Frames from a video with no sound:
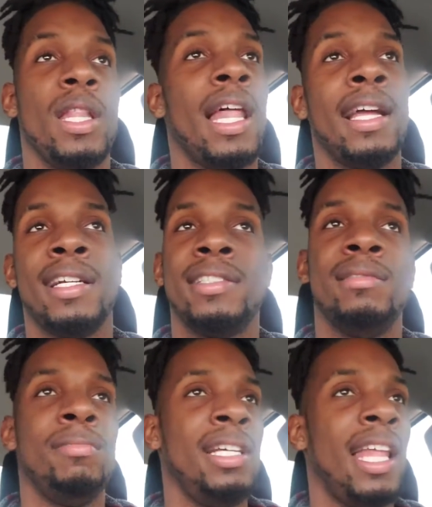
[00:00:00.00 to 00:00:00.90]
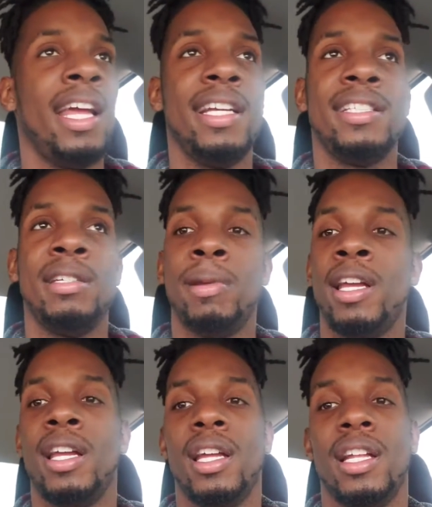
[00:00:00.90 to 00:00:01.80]
Like, be lazy,
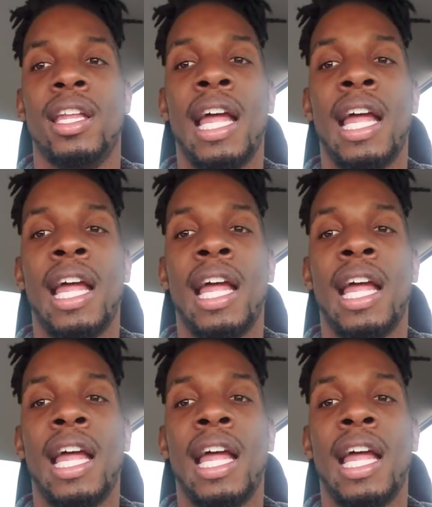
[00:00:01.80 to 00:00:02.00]
man.